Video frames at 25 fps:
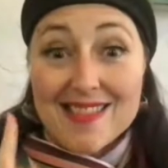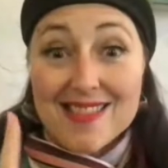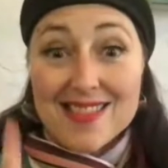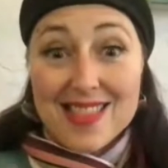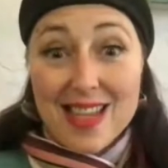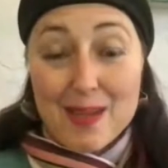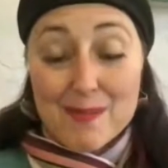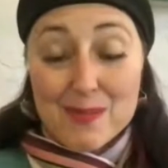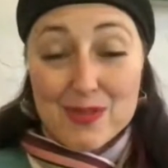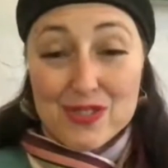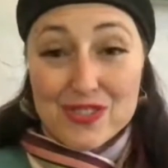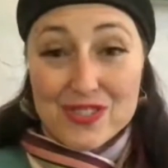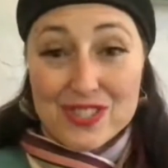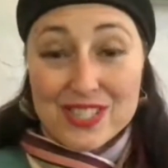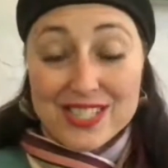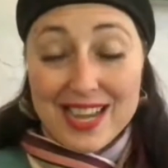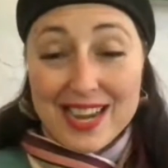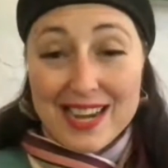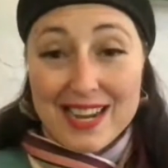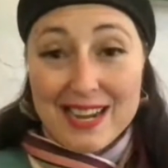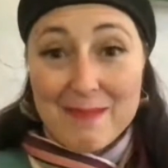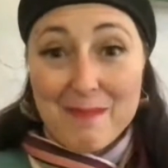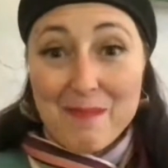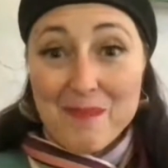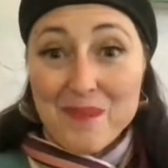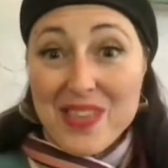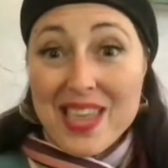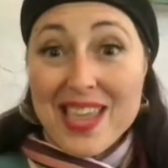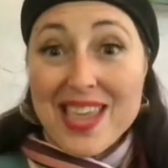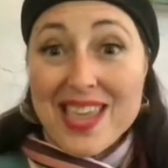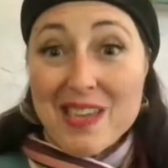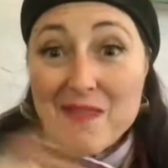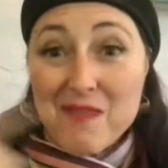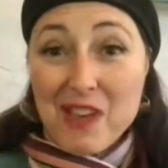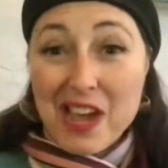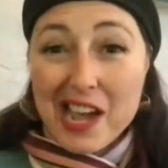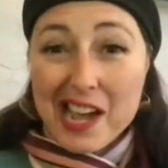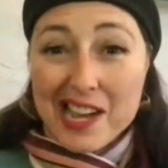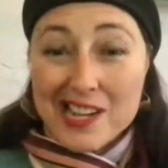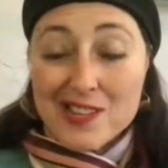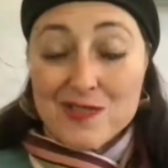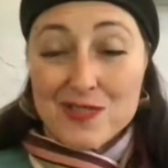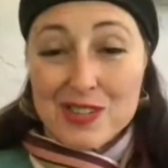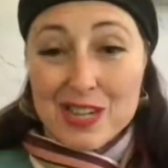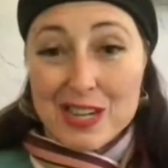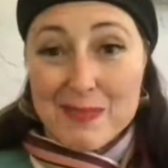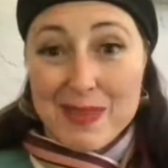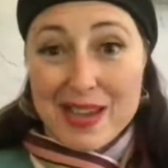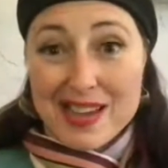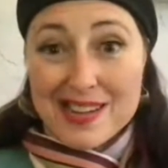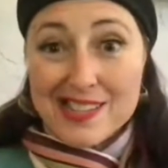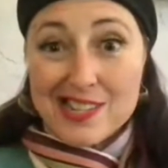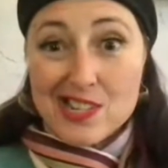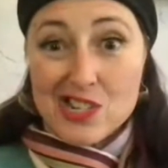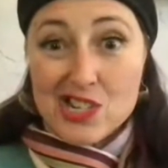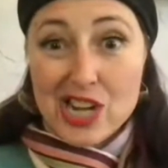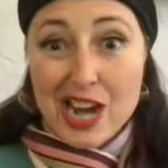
Lobster setting if I don't come out of the